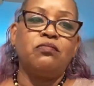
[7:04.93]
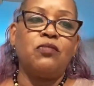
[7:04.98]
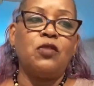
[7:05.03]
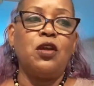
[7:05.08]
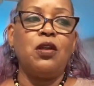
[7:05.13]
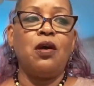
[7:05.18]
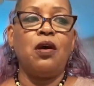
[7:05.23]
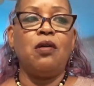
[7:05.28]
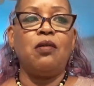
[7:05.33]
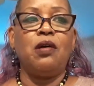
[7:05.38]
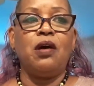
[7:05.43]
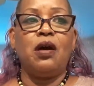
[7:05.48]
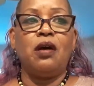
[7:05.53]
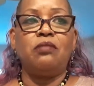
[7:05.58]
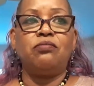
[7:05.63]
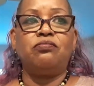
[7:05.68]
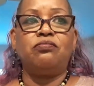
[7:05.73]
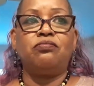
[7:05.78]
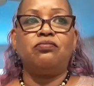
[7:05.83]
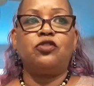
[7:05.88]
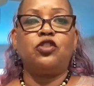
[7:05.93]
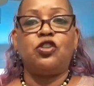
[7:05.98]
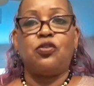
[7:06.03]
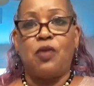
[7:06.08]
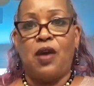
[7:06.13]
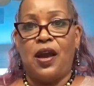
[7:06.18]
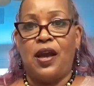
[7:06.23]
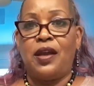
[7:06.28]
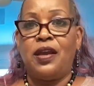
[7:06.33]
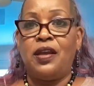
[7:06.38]
you know, a
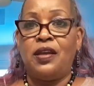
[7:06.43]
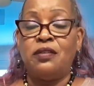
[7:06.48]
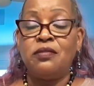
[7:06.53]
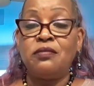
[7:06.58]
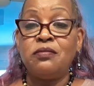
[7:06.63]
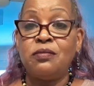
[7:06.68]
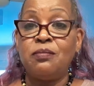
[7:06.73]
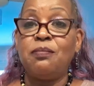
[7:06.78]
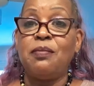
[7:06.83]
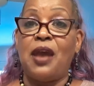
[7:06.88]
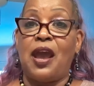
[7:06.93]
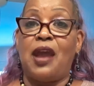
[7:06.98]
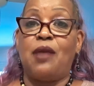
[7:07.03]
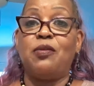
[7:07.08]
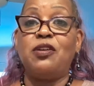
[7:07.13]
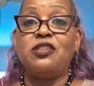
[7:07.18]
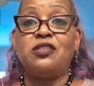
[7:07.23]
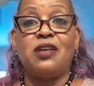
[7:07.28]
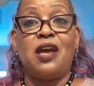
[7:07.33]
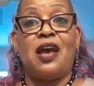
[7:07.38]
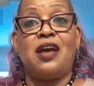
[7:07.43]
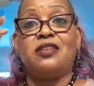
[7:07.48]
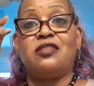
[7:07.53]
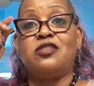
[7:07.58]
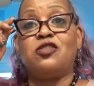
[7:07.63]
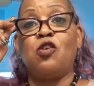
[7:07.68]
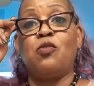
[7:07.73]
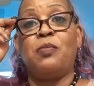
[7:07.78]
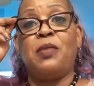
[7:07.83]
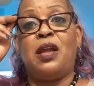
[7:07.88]
trying marriage, as
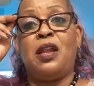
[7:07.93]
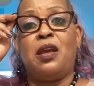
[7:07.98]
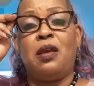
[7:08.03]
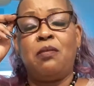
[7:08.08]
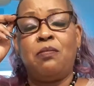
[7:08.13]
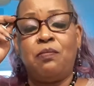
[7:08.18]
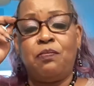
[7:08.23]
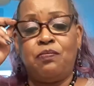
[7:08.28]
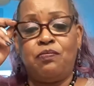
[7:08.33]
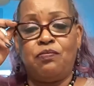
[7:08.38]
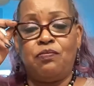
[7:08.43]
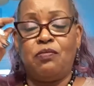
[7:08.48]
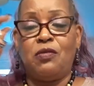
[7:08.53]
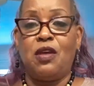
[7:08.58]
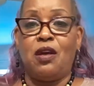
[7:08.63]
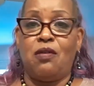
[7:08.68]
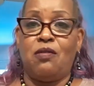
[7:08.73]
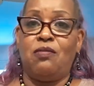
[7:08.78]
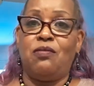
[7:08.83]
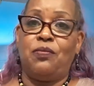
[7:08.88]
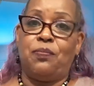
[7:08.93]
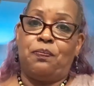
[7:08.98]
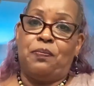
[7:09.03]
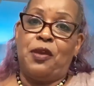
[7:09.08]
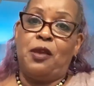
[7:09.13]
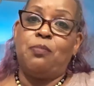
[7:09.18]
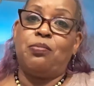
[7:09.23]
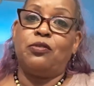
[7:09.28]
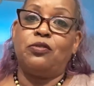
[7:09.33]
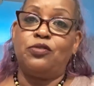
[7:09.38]
so many
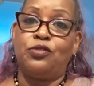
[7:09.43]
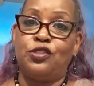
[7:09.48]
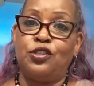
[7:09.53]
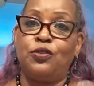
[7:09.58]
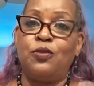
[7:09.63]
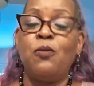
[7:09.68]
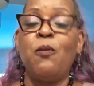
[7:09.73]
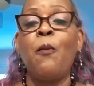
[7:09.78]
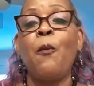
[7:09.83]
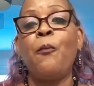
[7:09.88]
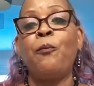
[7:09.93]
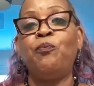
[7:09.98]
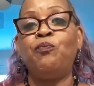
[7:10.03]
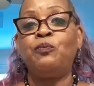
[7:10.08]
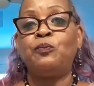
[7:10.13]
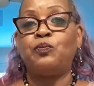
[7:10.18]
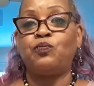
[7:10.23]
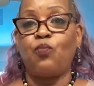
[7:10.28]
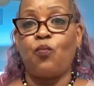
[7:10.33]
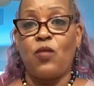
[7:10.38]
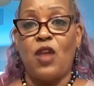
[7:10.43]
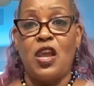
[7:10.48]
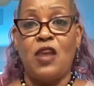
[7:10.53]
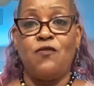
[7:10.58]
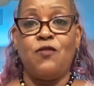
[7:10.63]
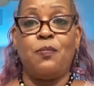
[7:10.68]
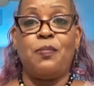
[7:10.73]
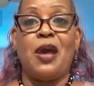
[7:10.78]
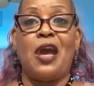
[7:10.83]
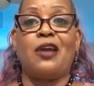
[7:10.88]
people do,
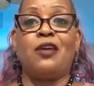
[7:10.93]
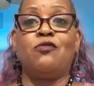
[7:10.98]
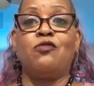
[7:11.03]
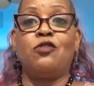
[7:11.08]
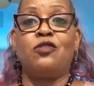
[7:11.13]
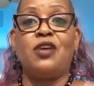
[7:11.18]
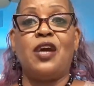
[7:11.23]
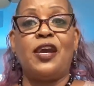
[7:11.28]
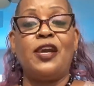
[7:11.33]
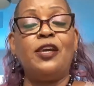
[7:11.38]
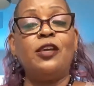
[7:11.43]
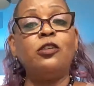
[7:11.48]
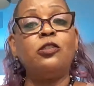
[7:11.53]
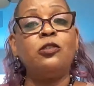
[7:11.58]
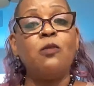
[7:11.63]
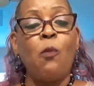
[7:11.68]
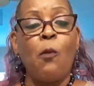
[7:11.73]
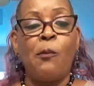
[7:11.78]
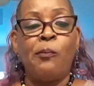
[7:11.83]
even back in the days.